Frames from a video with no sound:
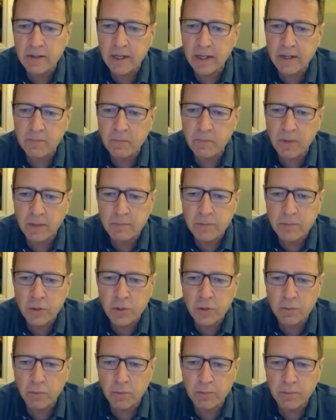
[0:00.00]
Uh, I'm
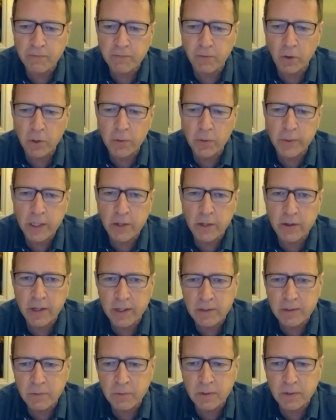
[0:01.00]
sure we'll be following you,
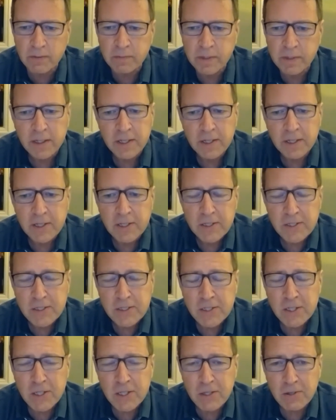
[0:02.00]
and we'll
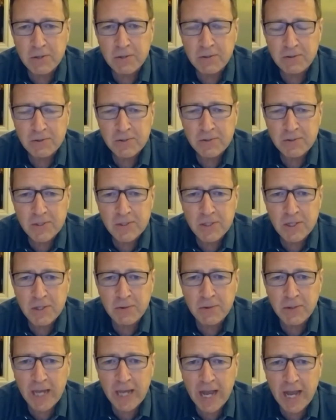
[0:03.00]
see you see
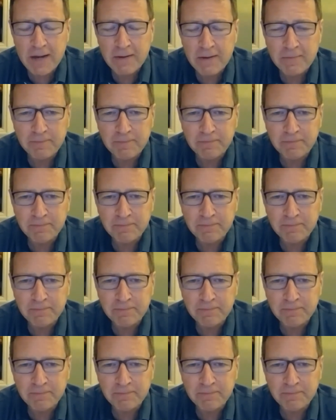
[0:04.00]
you again.